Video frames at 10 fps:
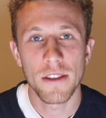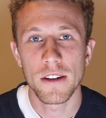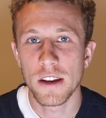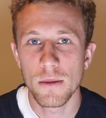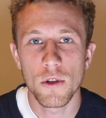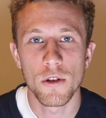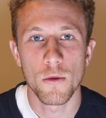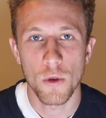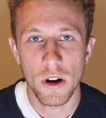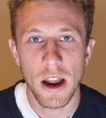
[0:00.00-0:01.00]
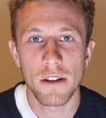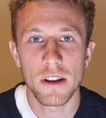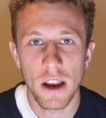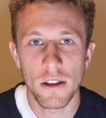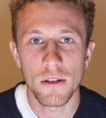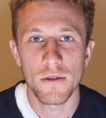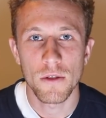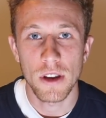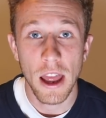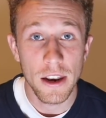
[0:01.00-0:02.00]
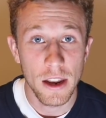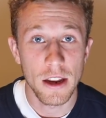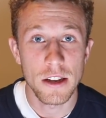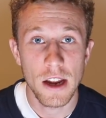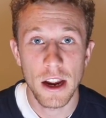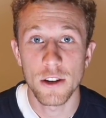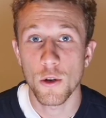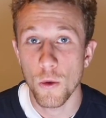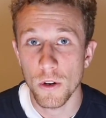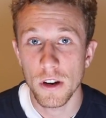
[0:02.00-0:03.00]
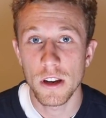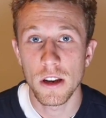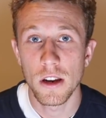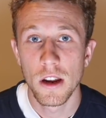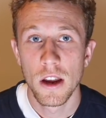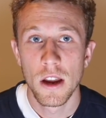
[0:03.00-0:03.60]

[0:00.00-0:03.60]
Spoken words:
The team couldn't work out together for 10 days. I had to quarantine.